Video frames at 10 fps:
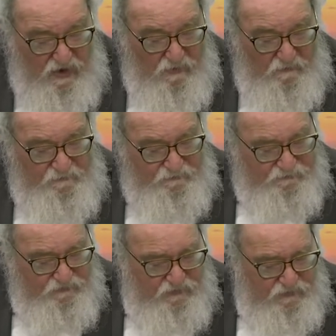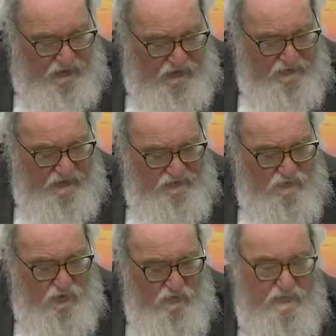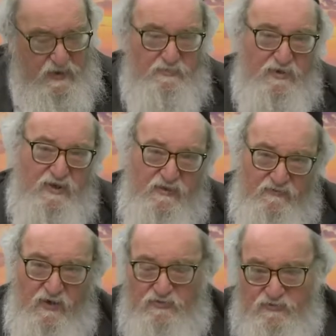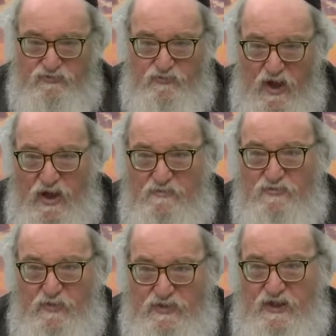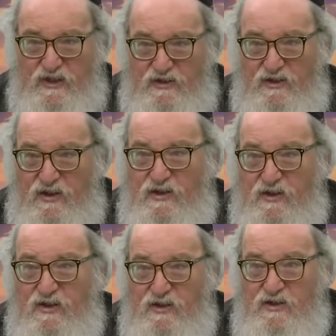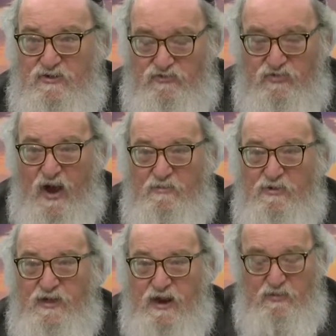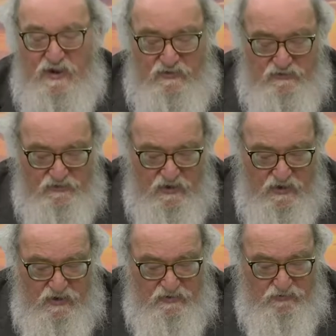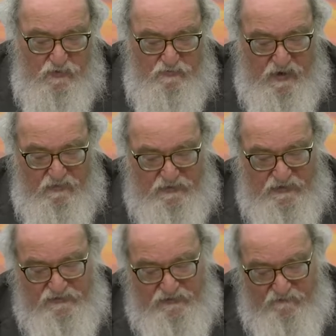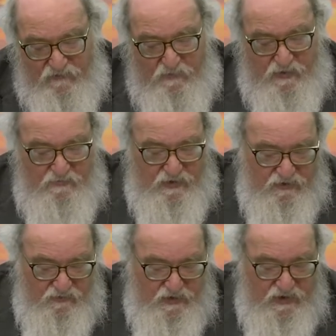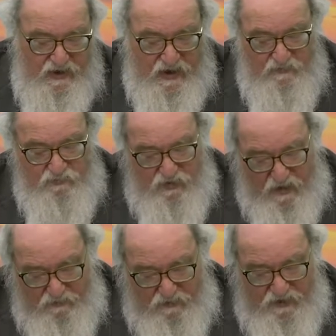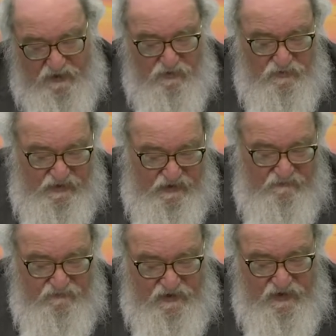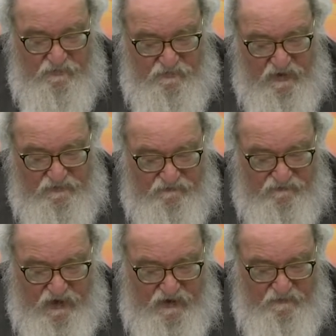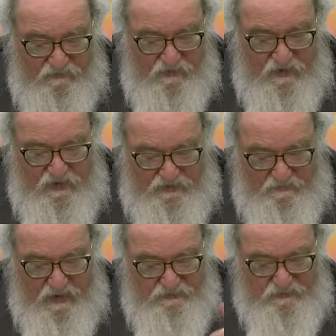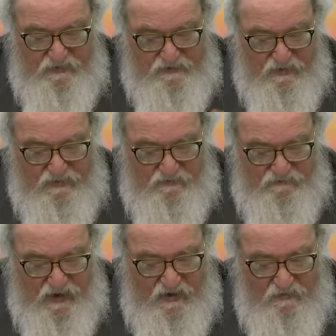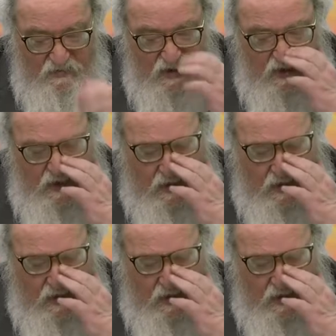we know that there were people of other tribes within tribal areas. So apparently Sheva ben Bichri had property or lived in Mount Ephraim, the mountainous areas of Ephraim.